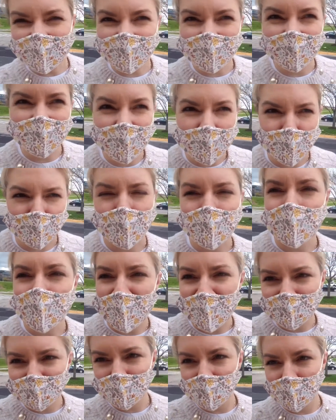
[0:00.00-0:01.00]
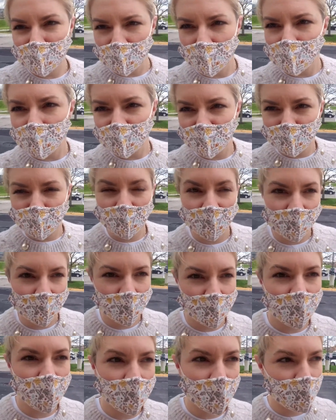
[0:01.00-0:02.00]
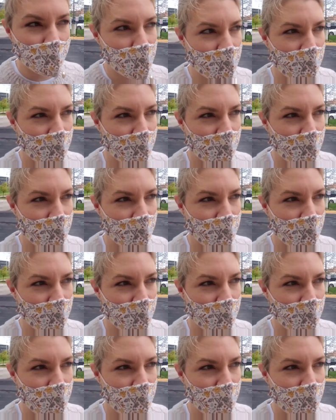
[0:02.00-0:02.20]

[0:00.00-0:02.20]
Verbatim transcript: I gotta mask up before I can go in